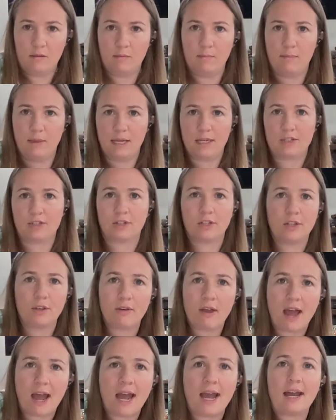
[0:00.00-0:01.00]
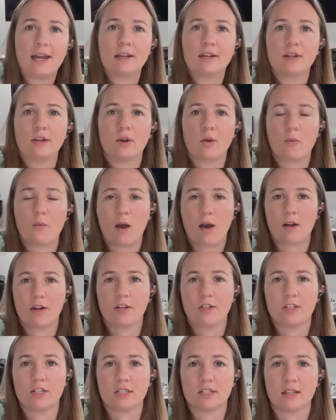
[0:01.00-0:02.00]
make sure you add your
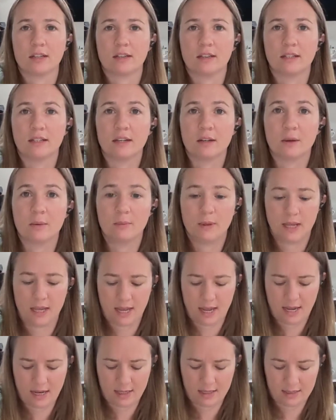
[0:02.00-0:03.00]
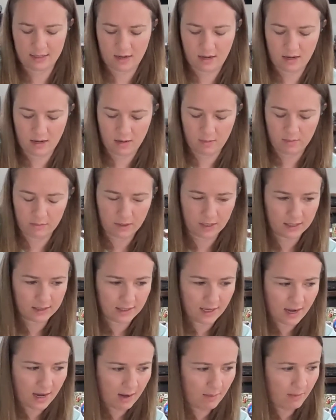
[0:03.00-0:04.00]
water just a little bit at a time, because
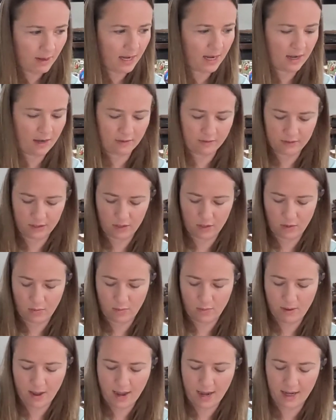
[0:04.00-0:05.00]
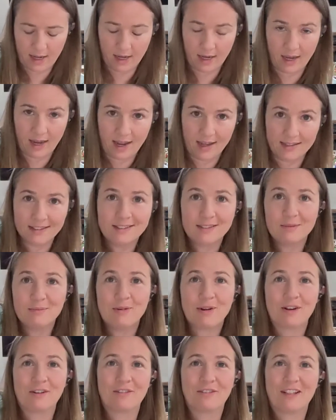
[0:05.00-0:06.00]
I might have to go back and add some
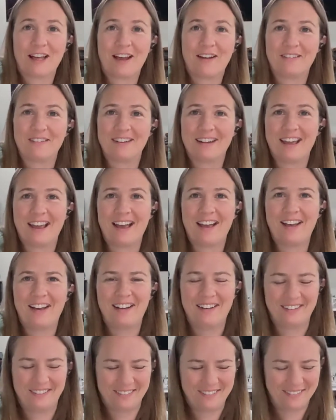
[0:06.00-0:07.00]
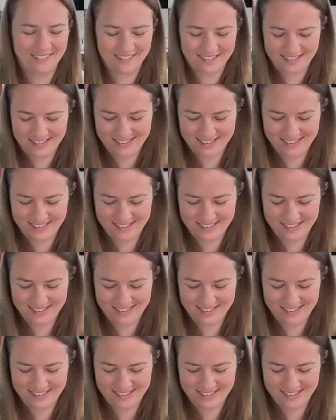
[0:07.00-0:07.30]
more flour now.